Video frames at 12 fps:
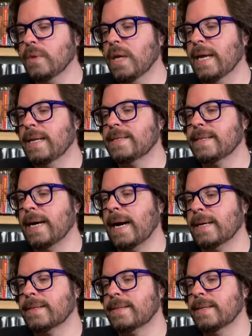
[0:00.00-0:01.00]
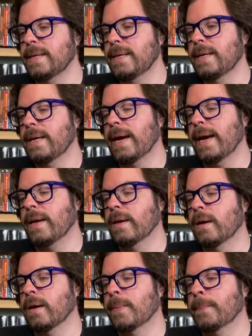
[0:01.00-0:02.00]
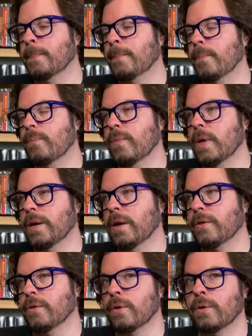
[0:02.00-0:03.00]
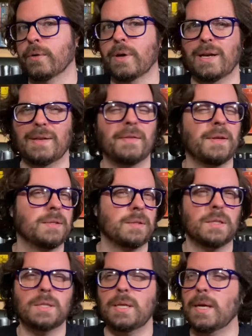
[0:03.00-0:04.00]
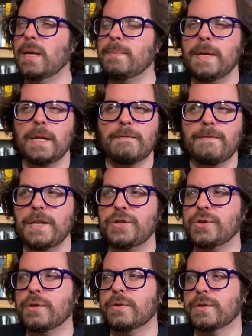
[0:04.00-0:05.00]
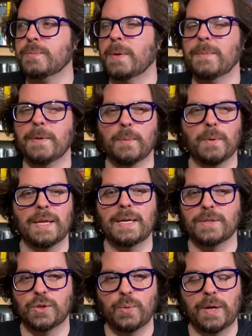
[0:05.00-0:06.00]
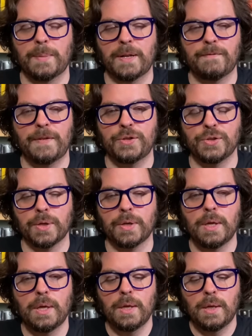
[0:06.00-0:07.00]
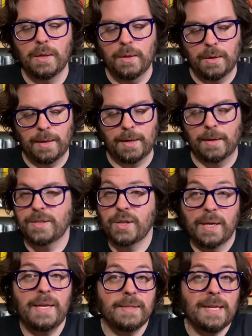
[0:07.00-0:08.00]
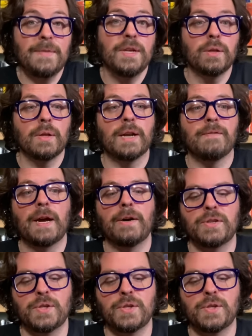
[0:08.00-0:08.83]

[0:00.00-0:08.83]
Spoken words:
And it's got I think it's a 10-minute feature. This might have been the one that has a 20-minute feature. So he's given you a lot of value.